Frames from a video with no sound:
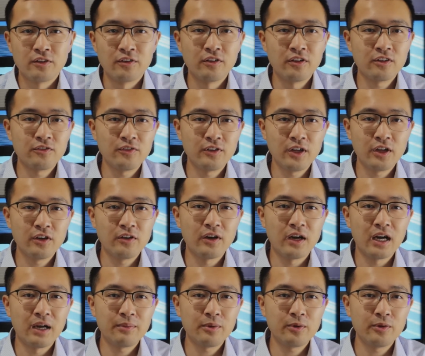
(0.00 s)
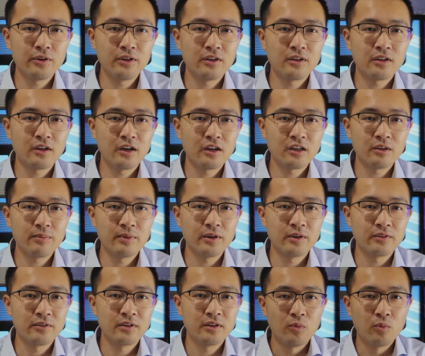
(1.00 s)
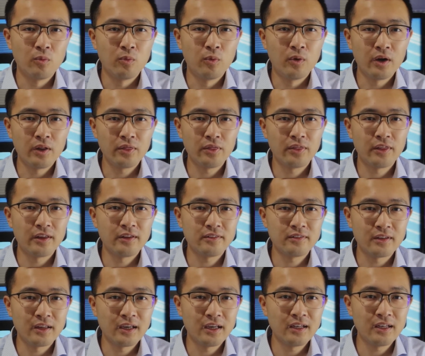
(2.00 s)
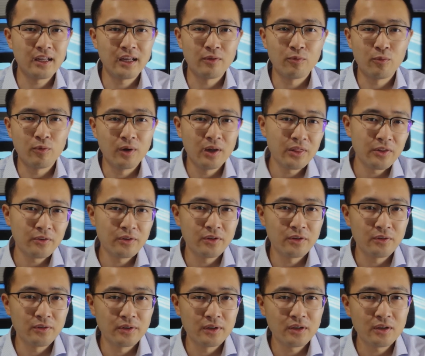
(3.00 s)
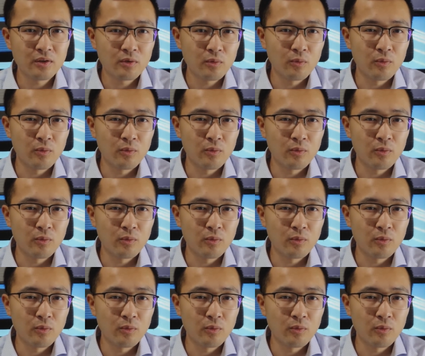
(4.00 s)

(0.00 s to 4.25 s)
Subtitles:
in this video, I'm going to talk about what they said and what they're doing,